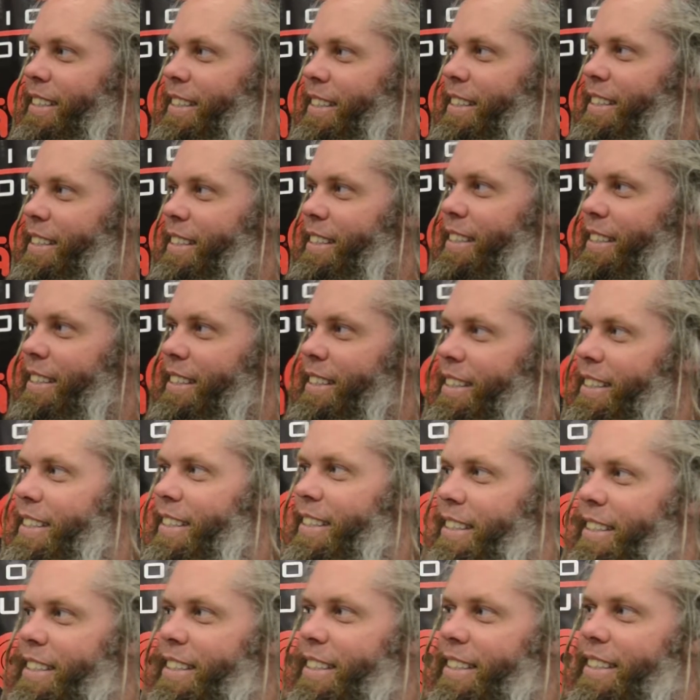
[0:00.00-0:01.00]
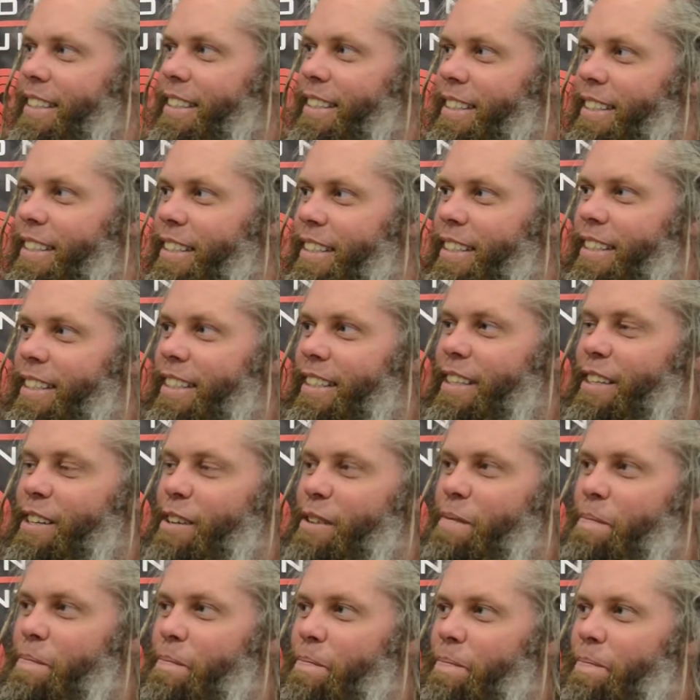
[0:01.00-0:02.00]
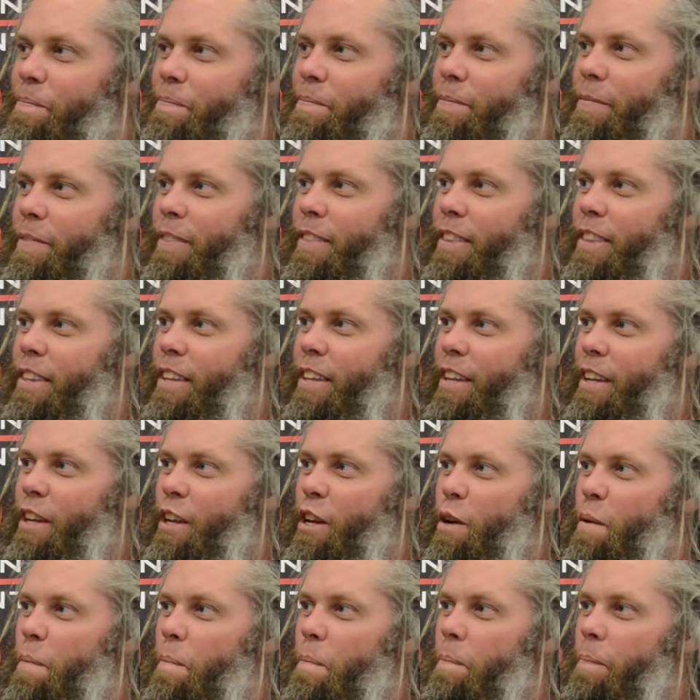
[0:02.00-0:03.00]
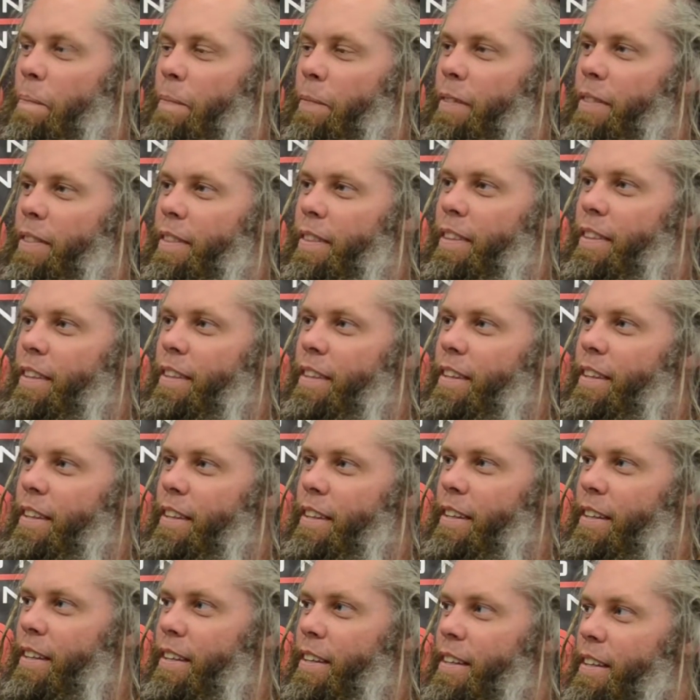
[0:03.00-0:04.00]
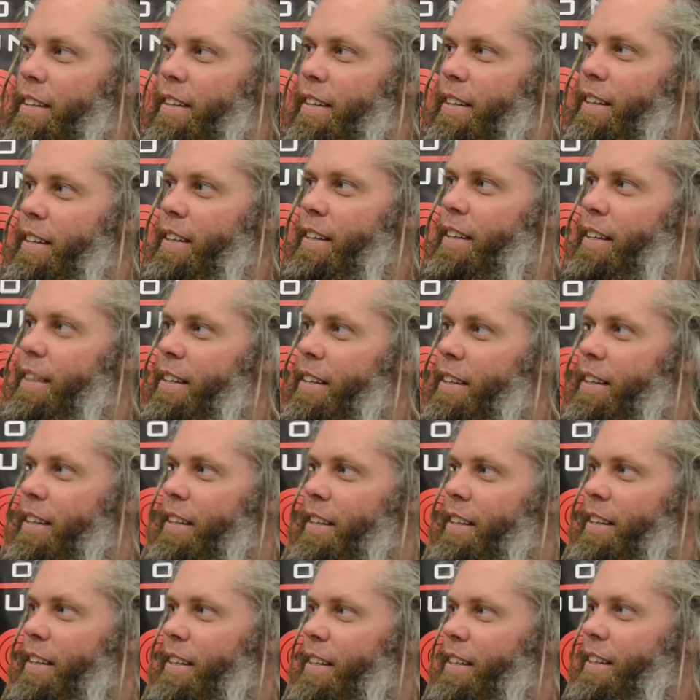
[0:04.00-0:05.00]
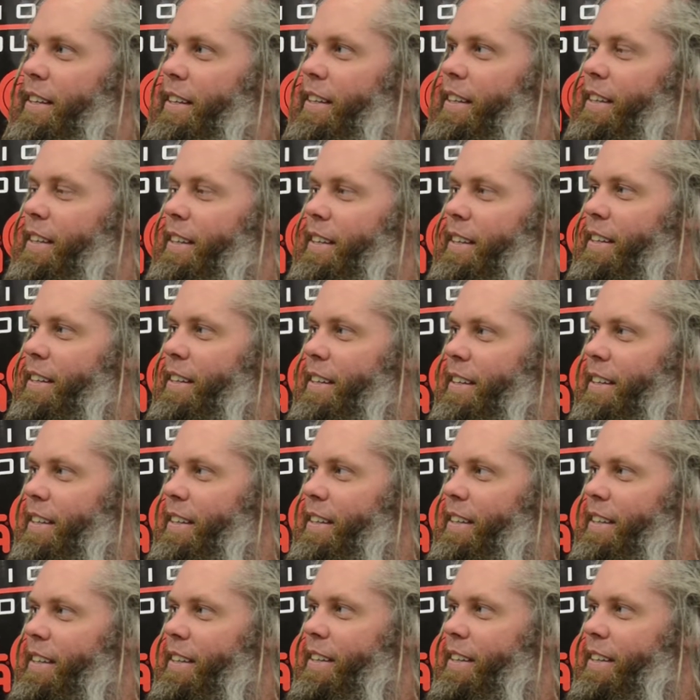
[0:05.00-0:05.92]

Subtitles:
No words are spoken by the person on screen.